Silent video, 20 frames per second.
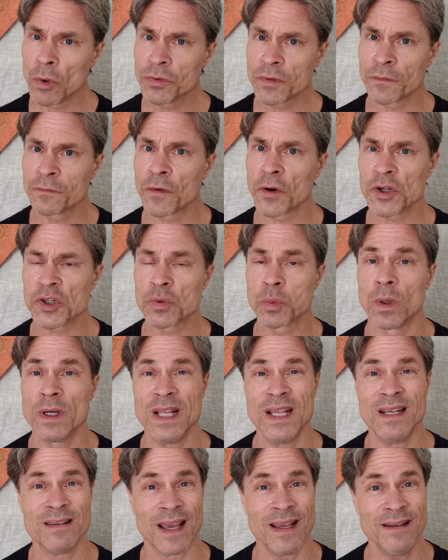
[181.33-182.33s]
wrote the first
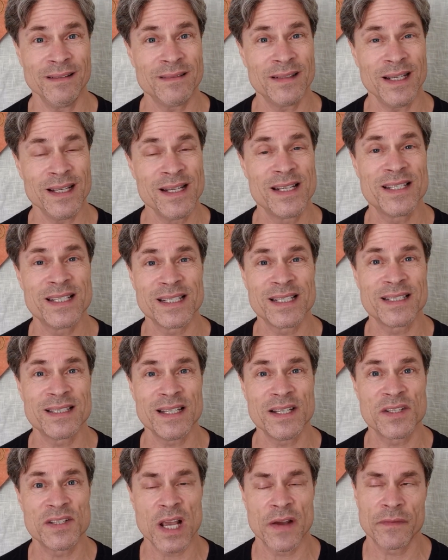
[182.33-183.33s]
one in nineteen
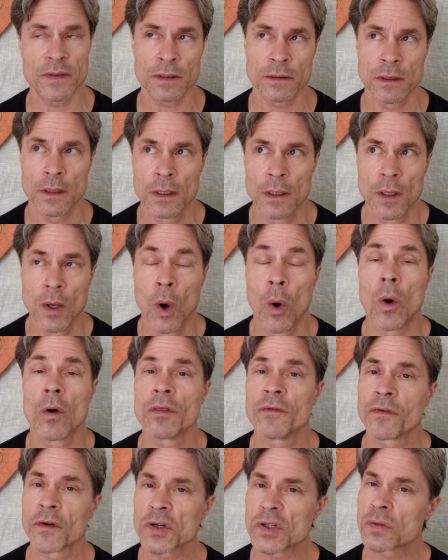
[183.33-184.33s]
sixty-seven,
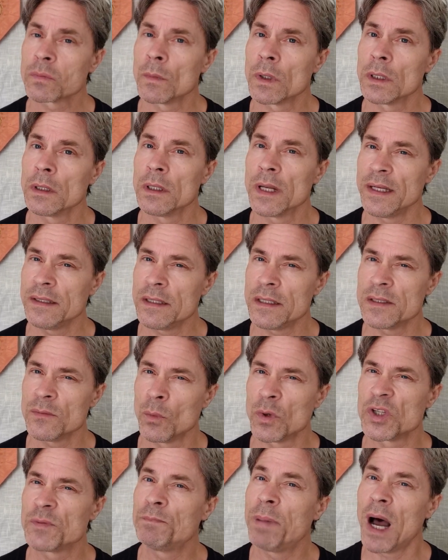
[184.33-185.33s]
or the first one
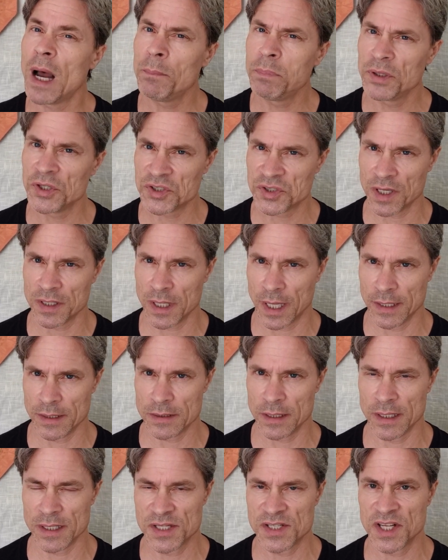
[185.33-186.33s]
was published in
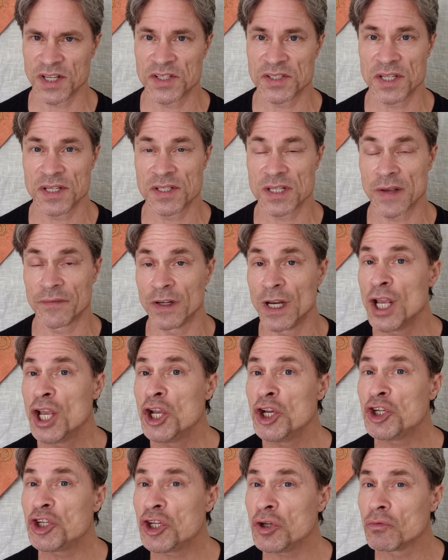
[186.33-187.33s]
nineteen sixty-seven.
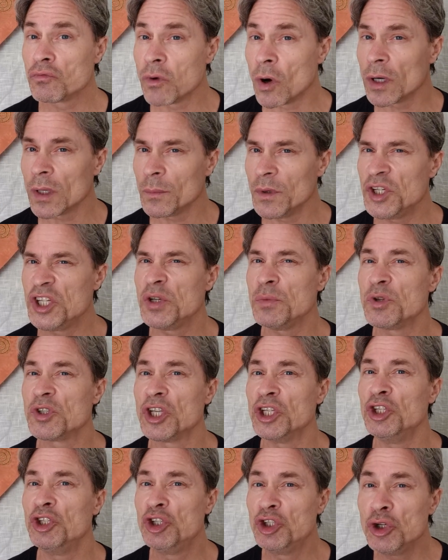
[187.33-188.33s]
She wrote it when she
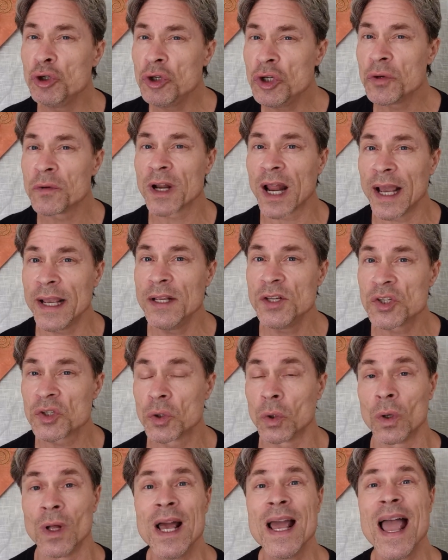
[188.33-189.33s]
was a junior in high
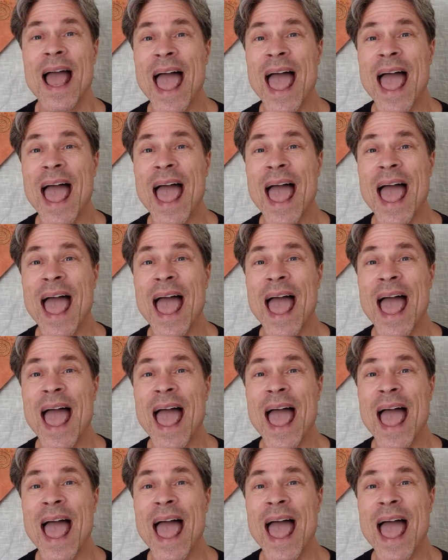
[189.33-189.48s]
school,